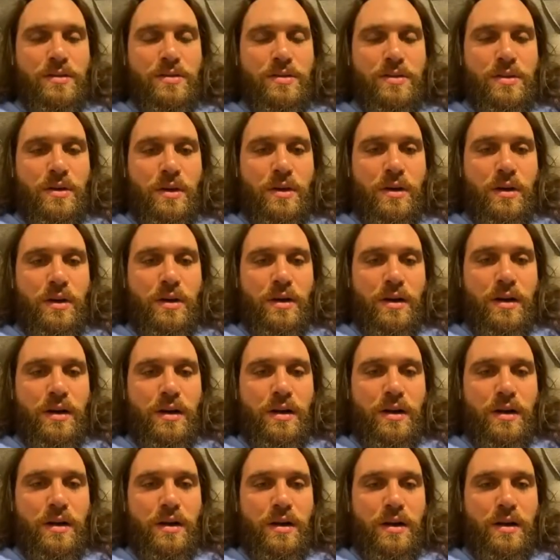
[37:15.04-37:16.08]
job.
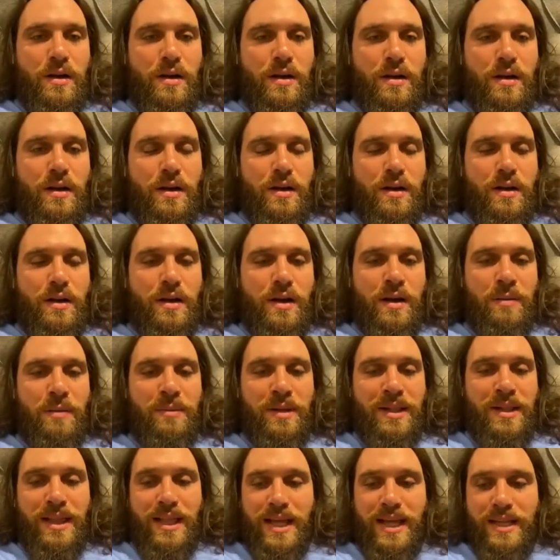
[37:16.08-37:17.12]
I'm
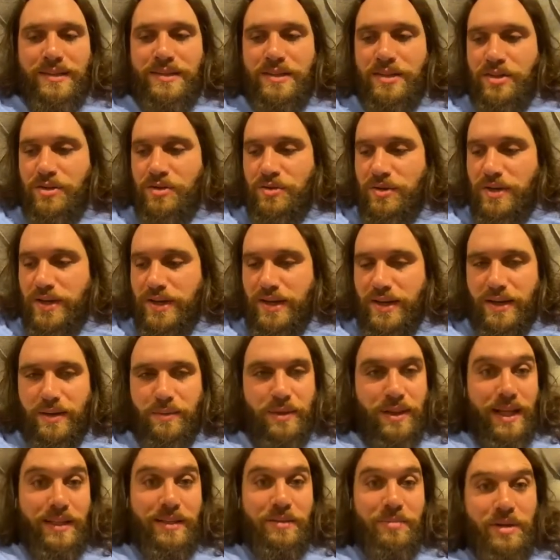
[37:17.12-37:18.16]
glad to
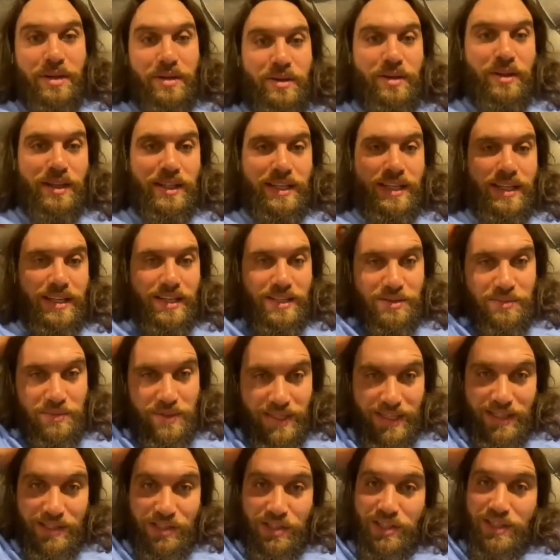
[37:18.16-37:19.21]
be on holiday this week,
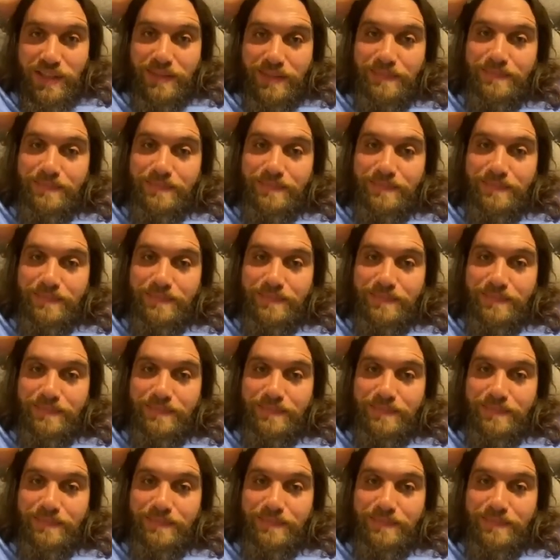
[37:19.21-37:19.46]
actually.